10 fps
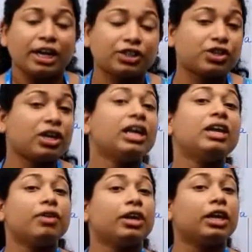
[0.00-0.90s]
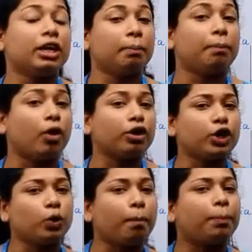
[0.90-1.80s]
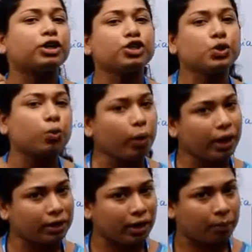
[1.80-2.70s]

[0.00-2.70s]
it's really very important to persuade